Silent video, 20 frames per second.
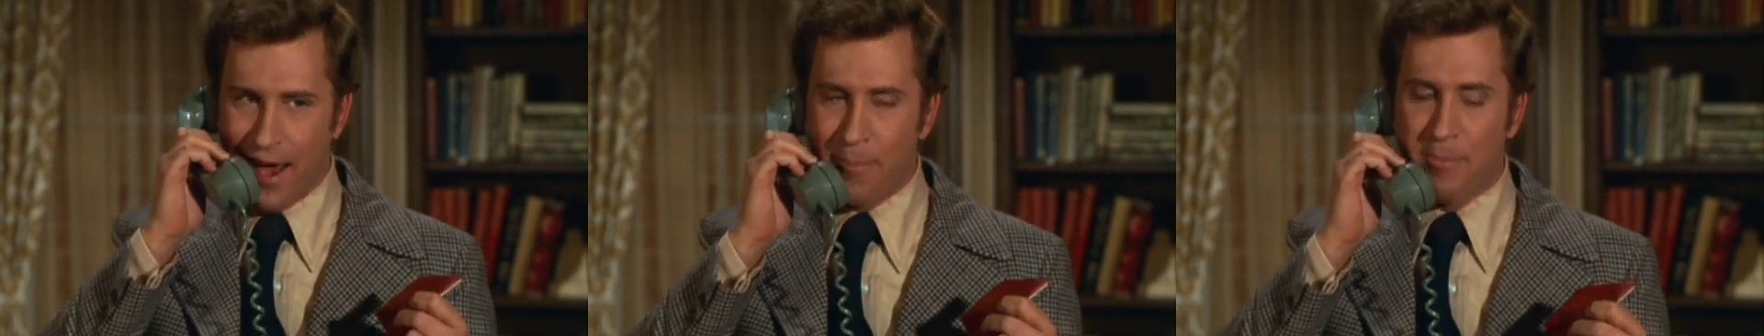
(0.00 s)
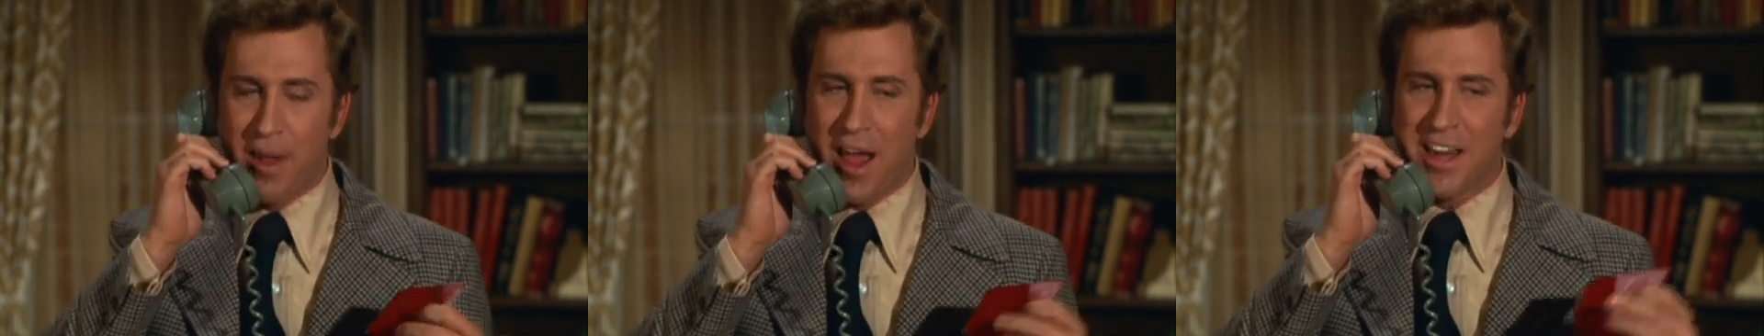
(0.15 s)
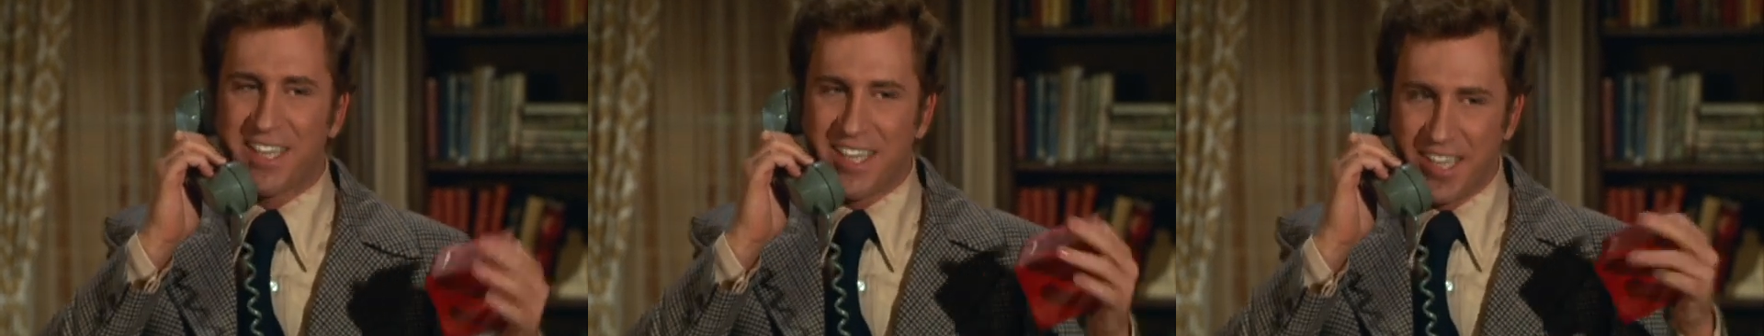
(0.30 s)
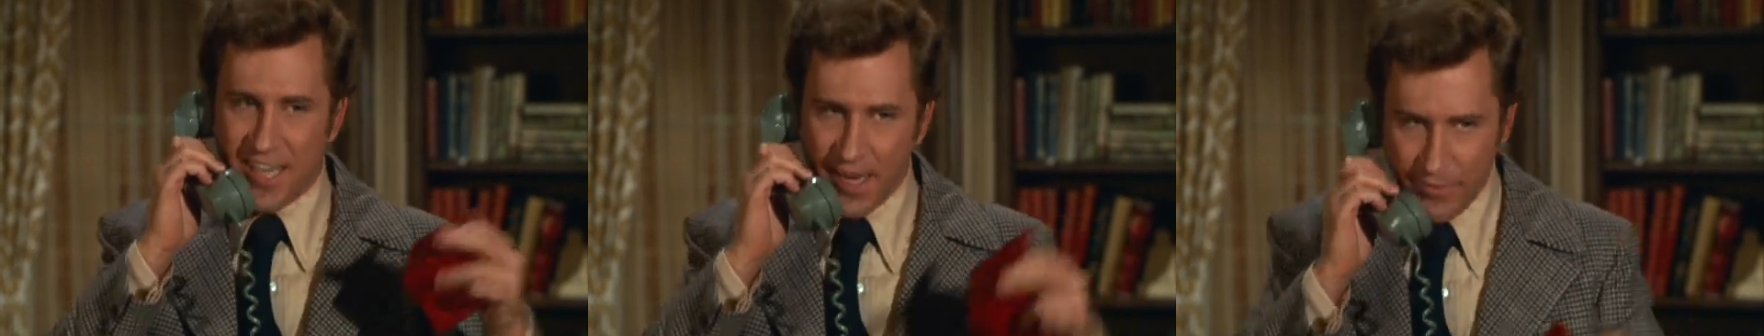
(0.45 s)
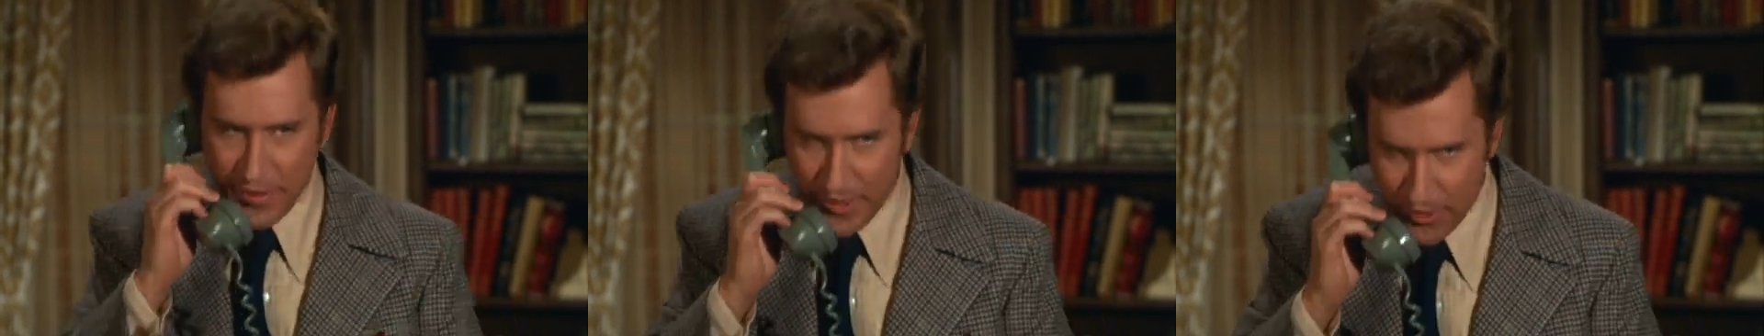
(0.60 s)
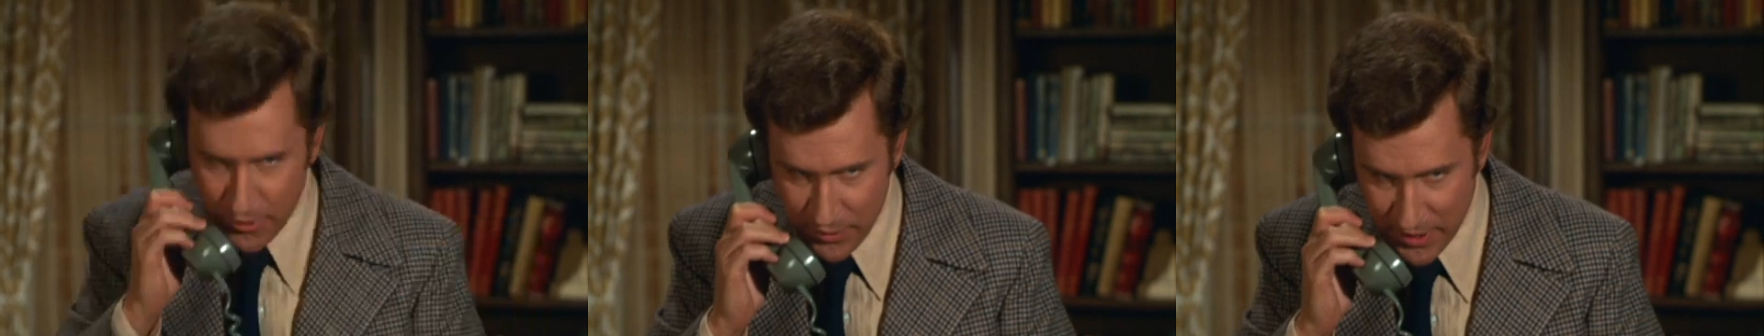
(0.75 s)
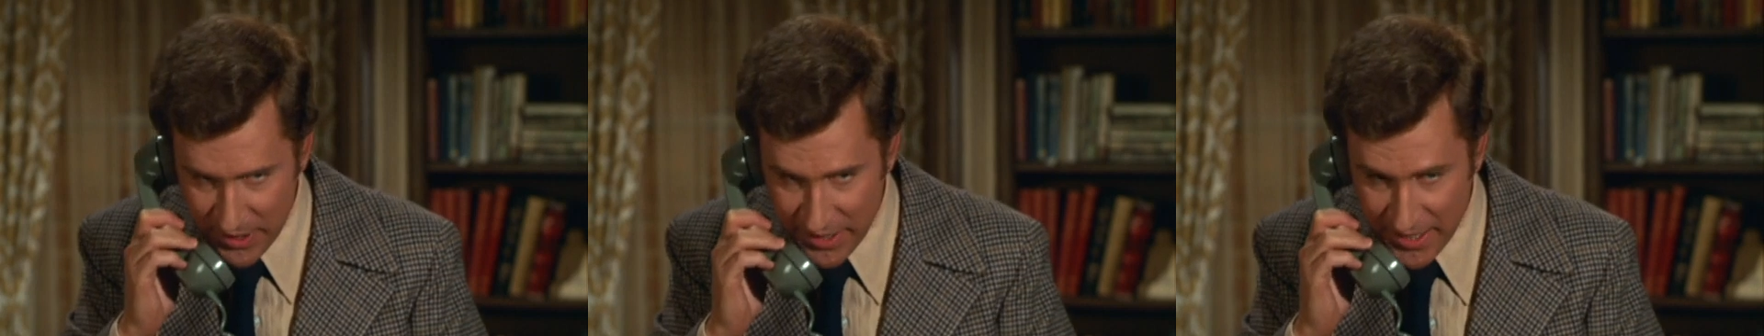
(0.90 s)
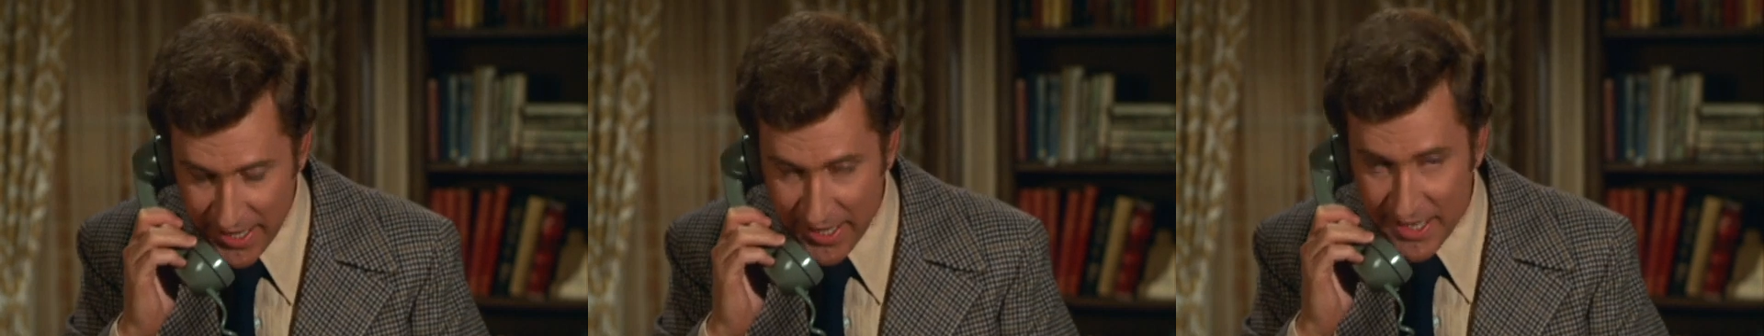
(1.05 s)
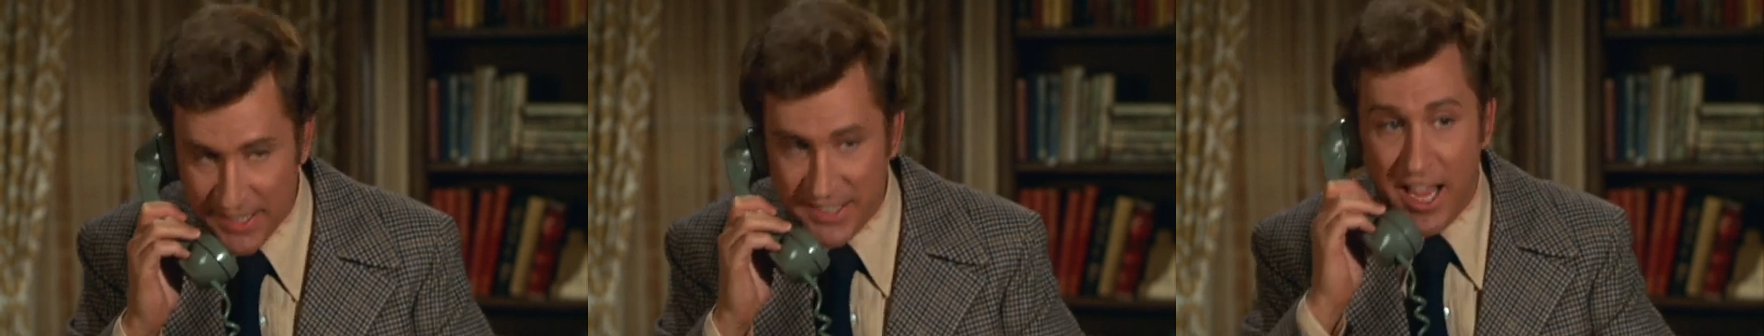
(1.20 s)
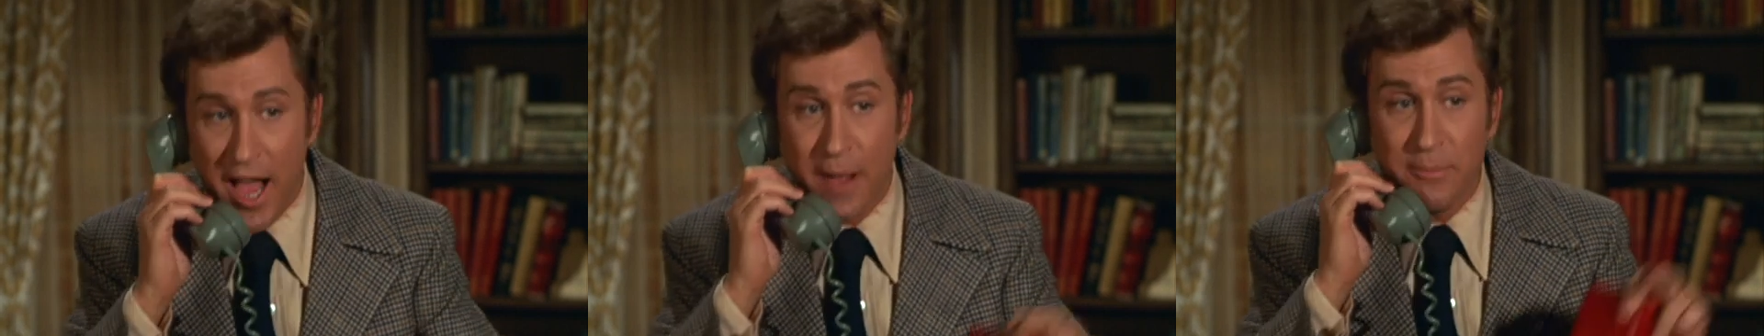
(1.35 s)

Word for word: I'm not giving you the tickets.